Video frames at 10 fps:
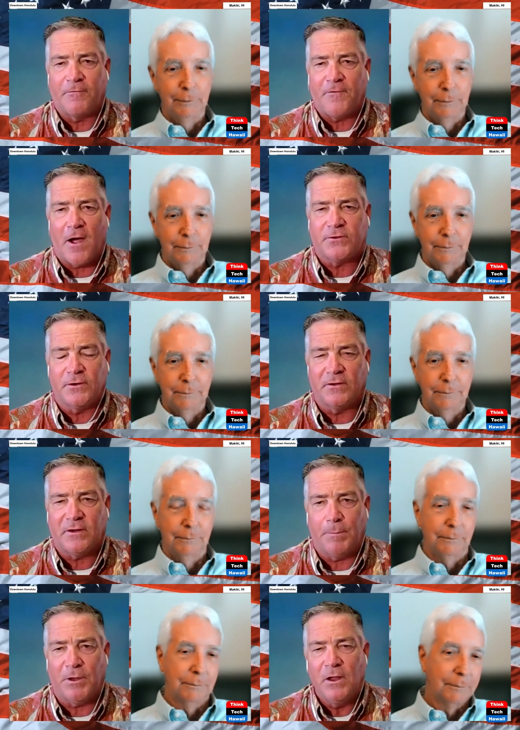Speaker 1: Fox
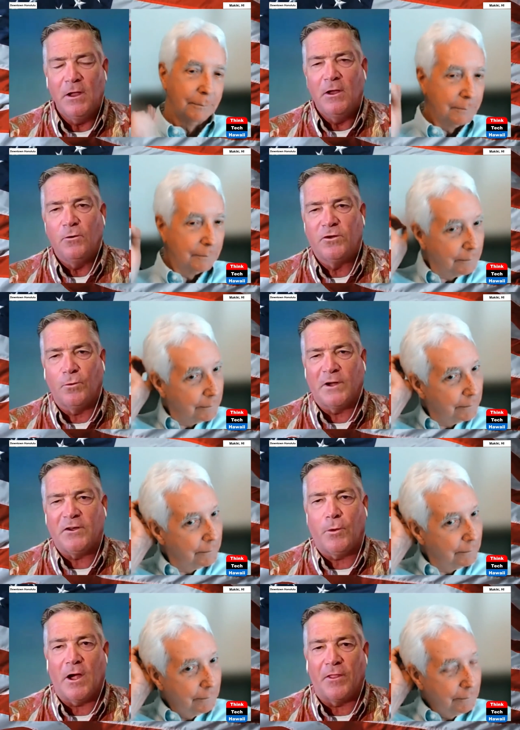Entertainment, to what
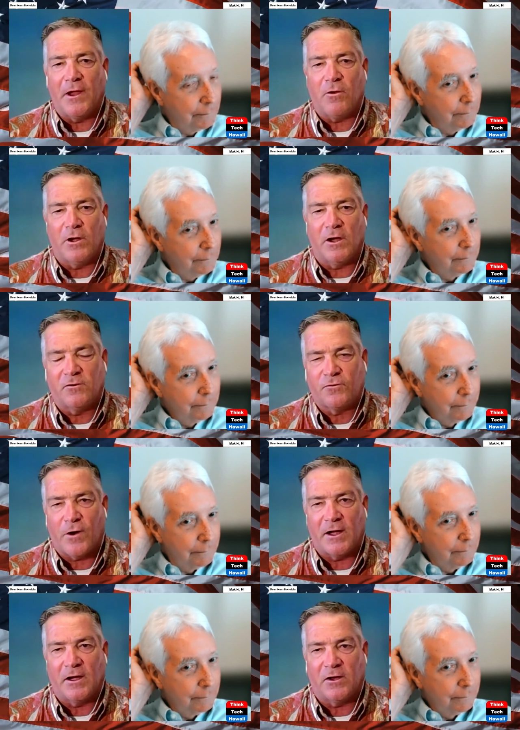degree are they going to
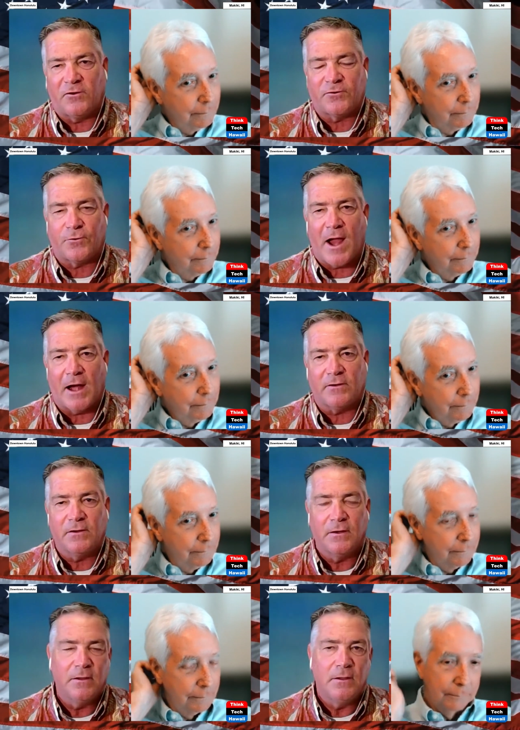try to distract
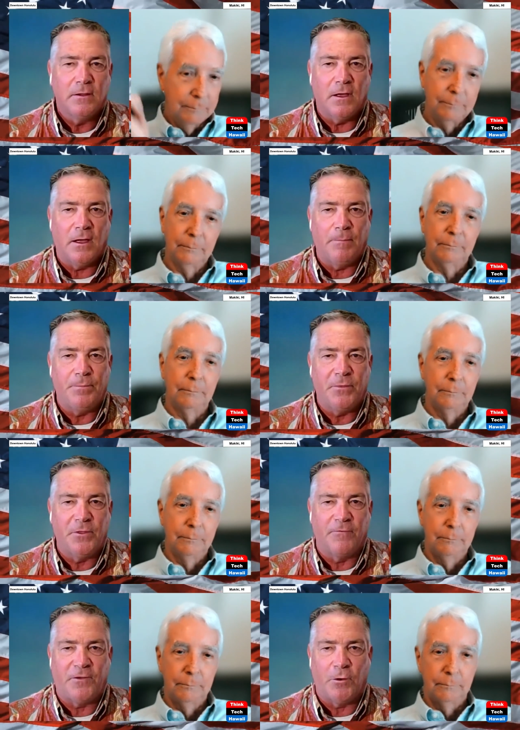uh,
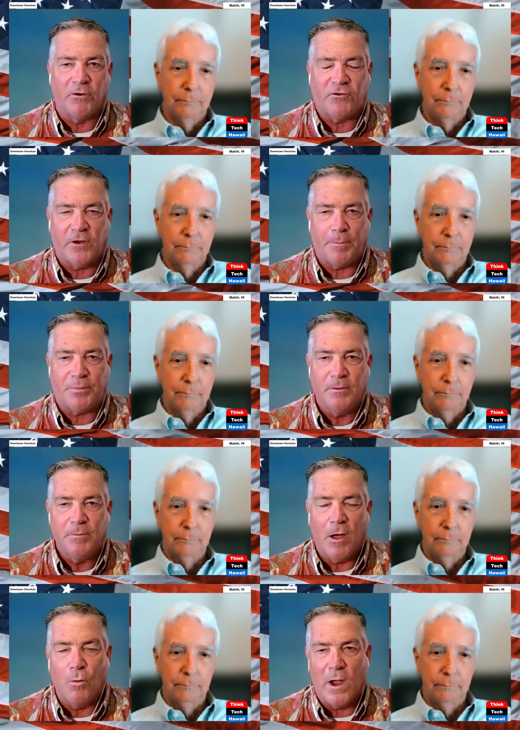their viewership
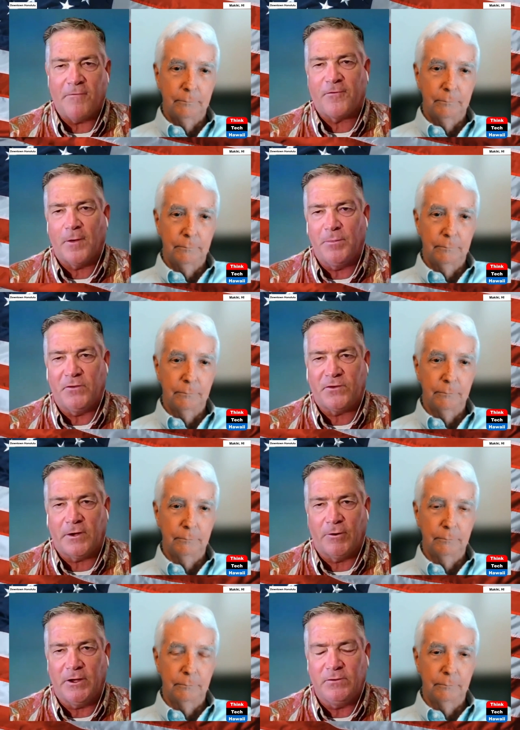away from this
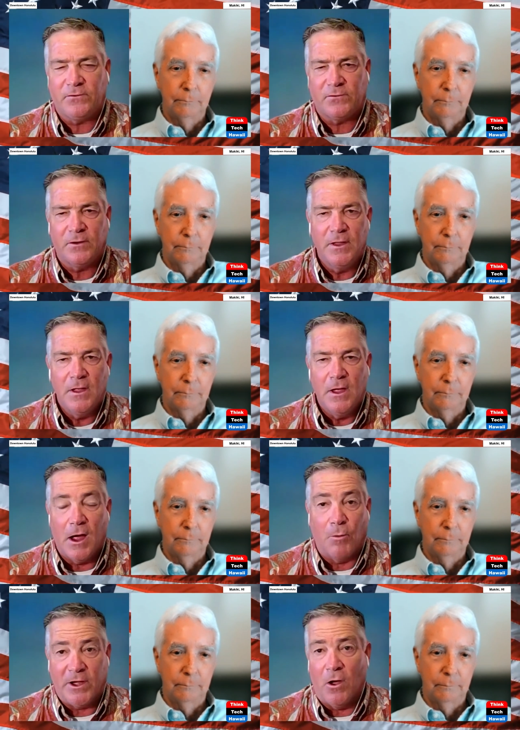hearings? Uh,
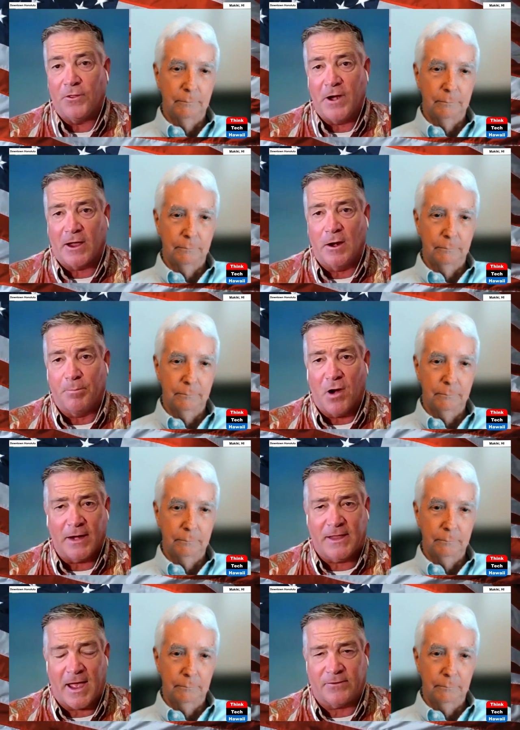we know they're not going to
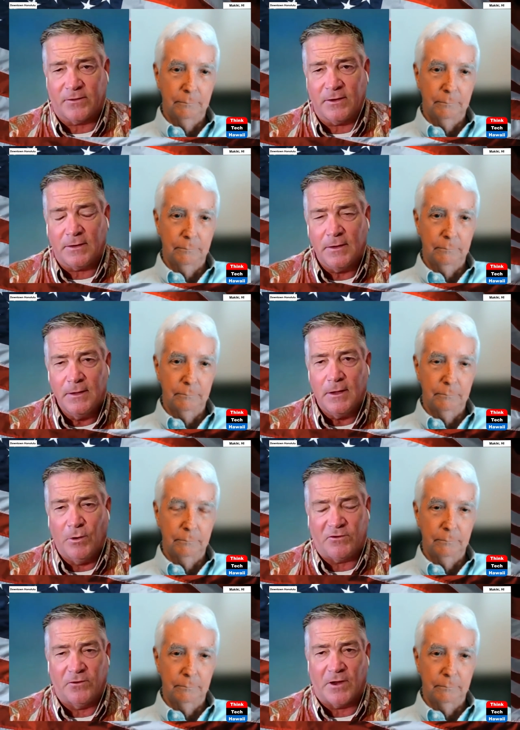broadcast it,
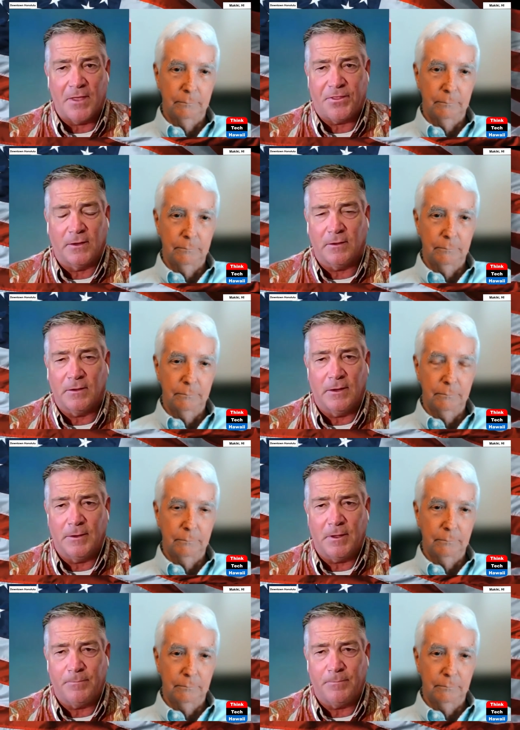which is, I think, uh,